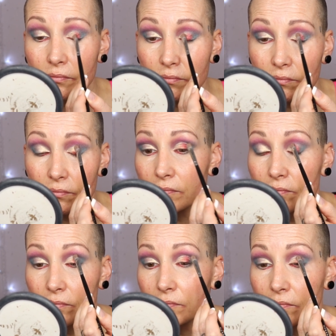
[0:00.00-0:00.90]

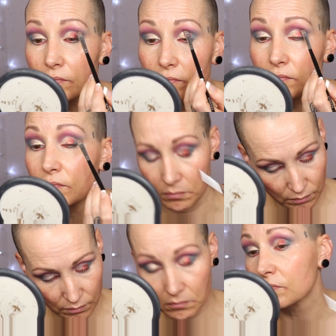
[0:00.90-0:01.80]

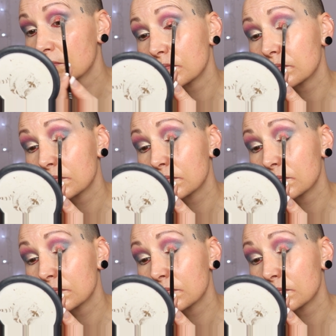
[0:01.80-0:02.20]
No one is speaking in this clip.